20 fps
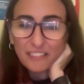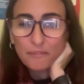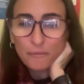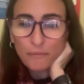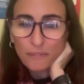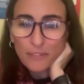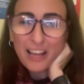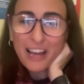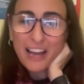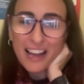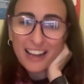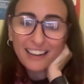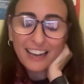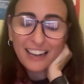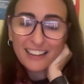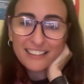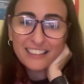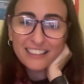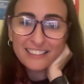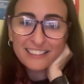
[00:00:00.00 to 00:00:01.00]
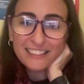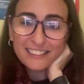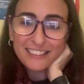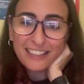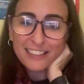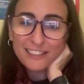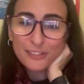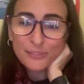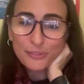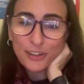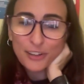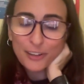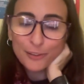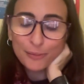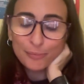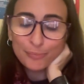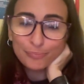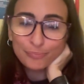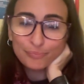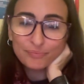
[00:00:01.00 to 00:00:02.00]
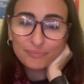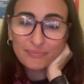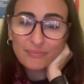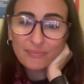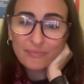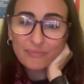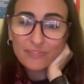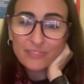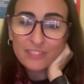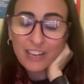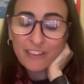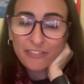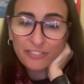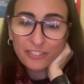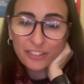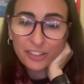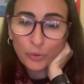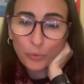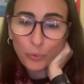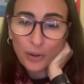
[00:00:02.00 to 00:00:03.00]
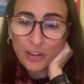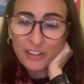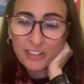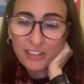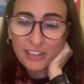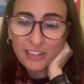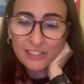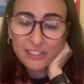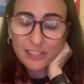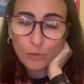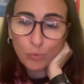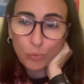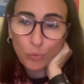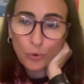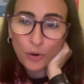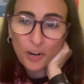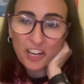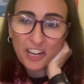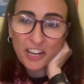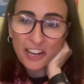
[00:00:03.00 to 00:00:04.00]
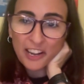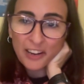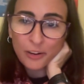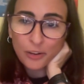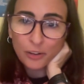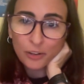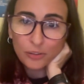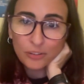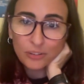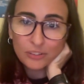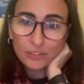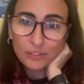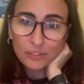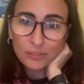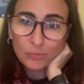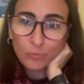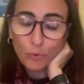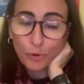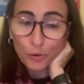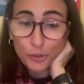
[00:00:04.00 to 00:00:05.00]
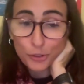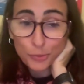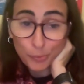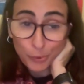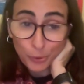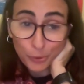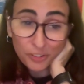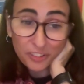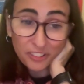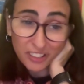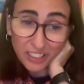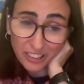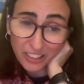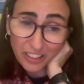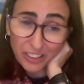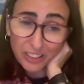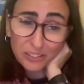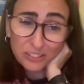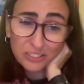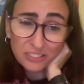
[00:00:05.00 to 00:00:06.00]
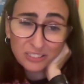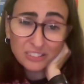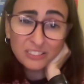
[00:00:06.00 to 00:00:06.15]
I mean, I think that's definitely the way that ends up working out more smoothly, though,